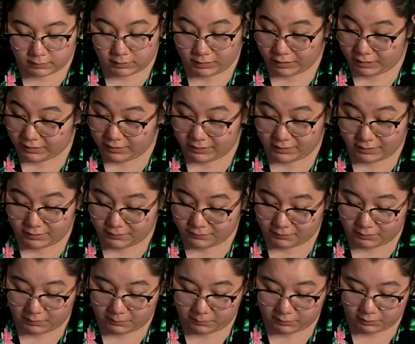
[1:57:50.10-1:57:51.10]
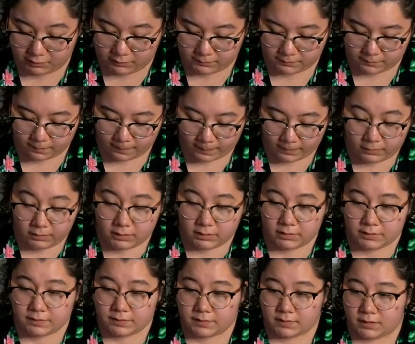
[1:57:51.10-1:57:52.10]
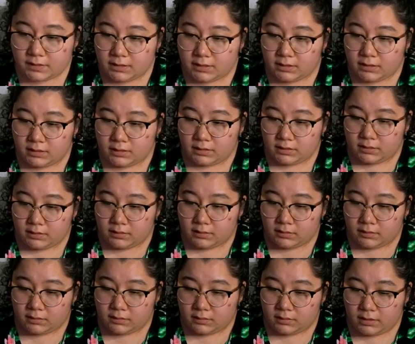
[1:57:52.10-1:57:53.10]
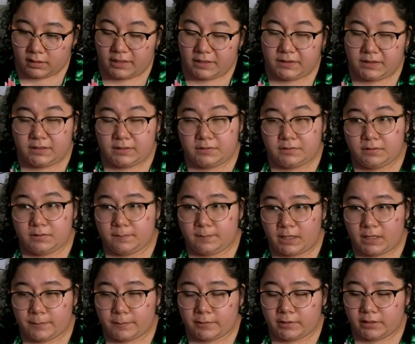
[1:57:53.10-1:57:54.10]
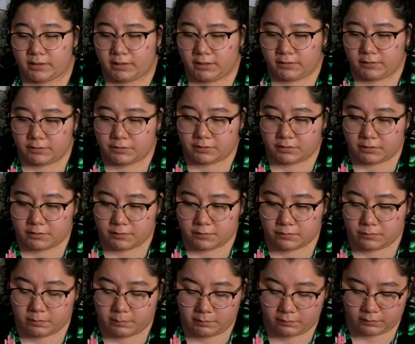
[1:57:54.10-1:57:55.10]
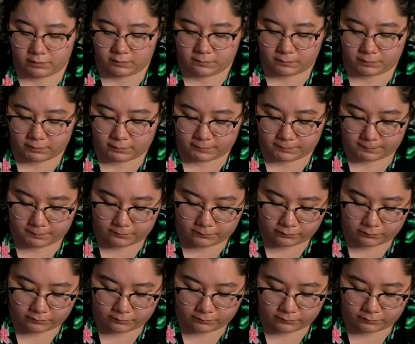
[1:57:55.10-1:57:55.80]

and I think that's really pretty. Because I think doing paper cut illustrations would be really fun.